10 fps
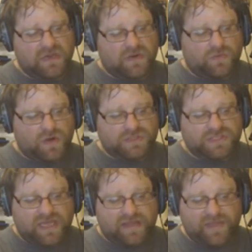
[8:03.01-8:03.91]

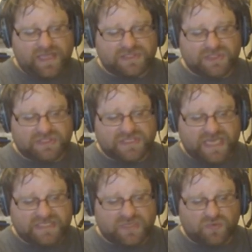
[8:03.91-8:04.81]
Rosa, a master
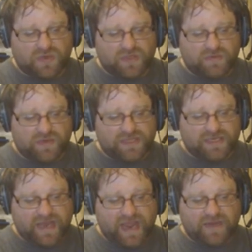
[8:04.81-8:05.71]
assassin with a
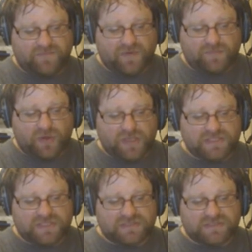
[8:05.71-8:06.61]
knack for
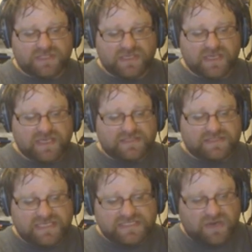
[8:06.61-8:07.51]
poisons,
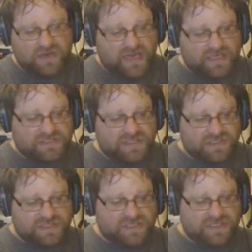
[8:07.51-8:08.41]
sets out on a
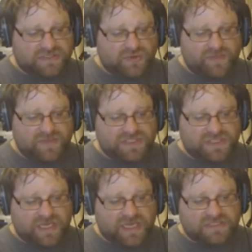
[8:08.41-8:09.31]
search and destroy mission
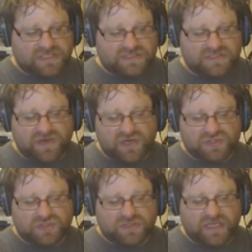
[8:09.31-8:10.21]
against a
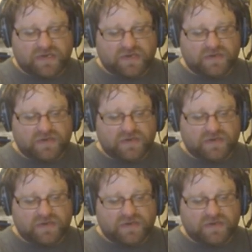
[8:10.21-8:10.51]
spiritual leader,